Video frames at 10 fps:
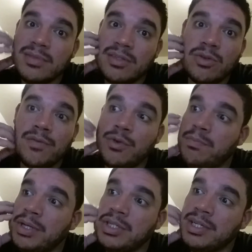So if you
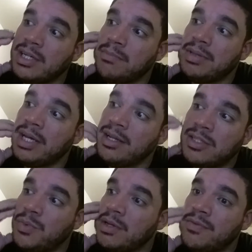bitching and
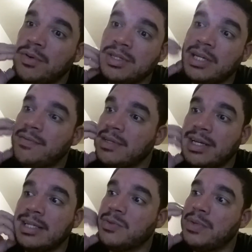complaining 24/7,
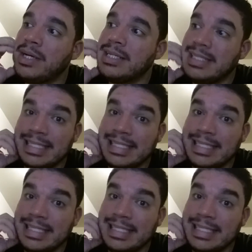guess what?